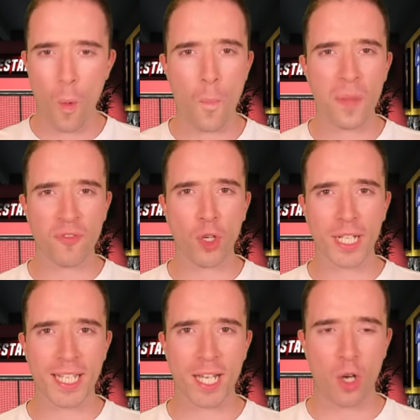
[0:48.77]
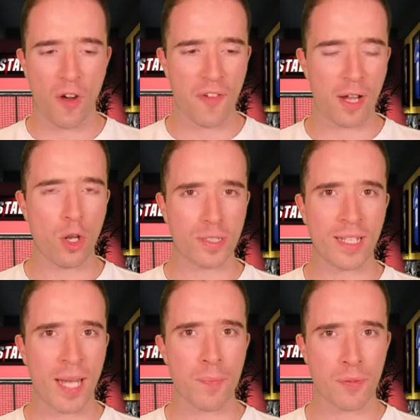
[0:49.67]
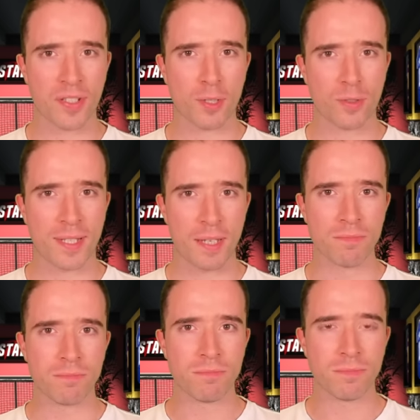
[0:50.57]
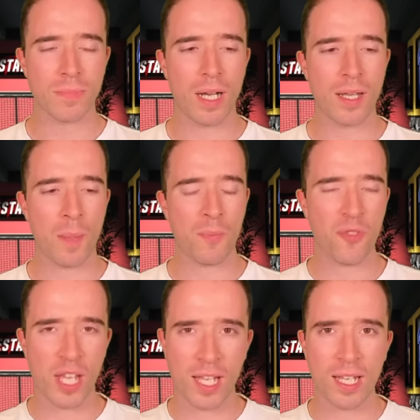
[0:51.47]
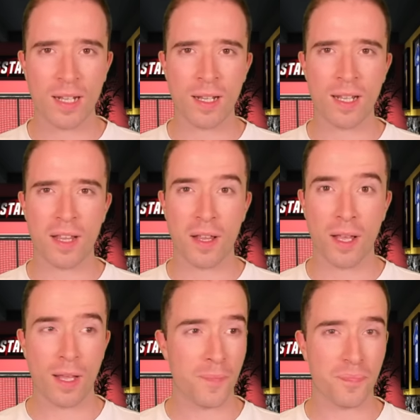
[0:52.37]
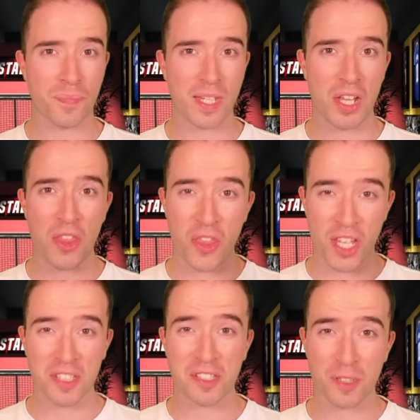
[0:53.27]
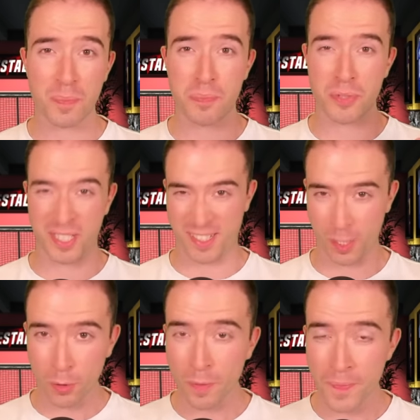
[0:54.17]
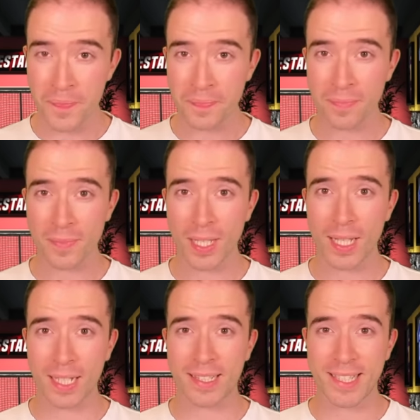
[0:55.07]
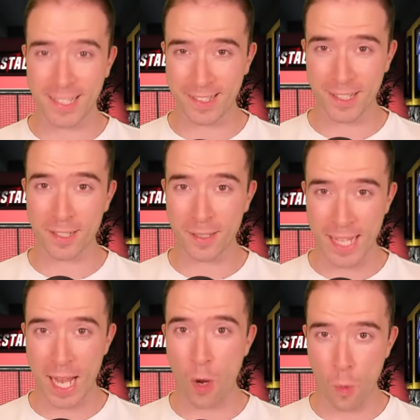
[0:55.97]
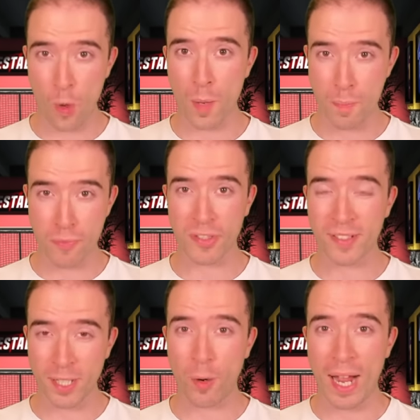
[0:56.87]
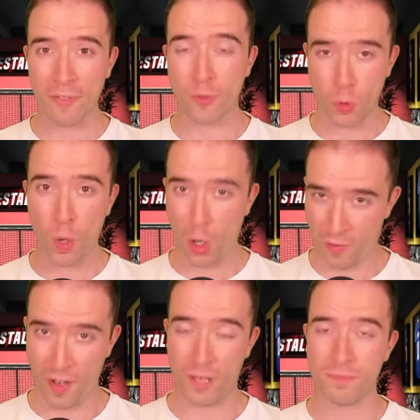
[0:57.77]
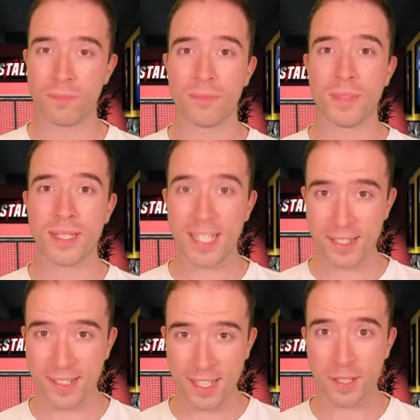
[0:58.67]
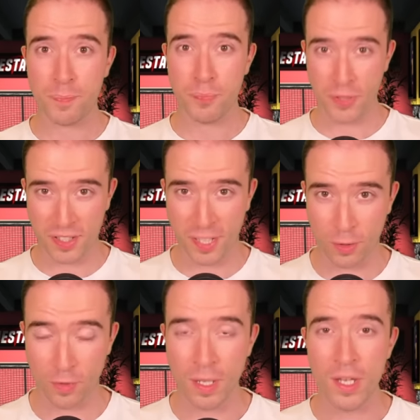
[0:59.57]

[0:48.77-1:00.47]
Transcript: Before the kickoff, I looked at that Brazil team and I'm thinking, this is Brazil? Like, this is now what Brazil have to offer. This is Brazil.